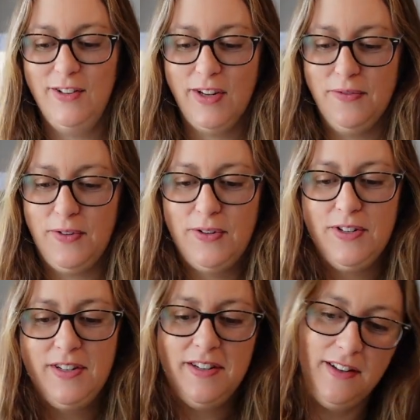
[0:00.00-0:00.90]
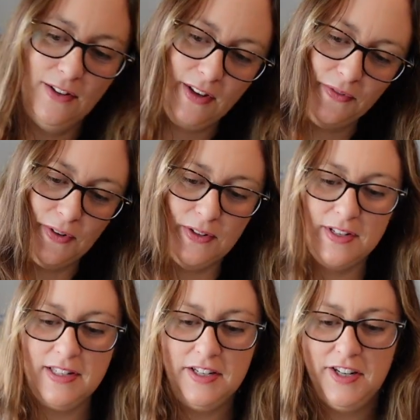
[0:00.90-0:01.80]
looking forward to
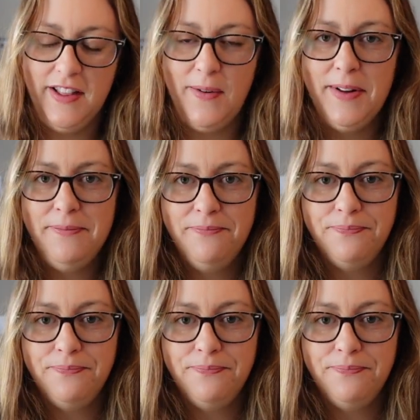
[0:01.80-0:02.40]
stitching that one.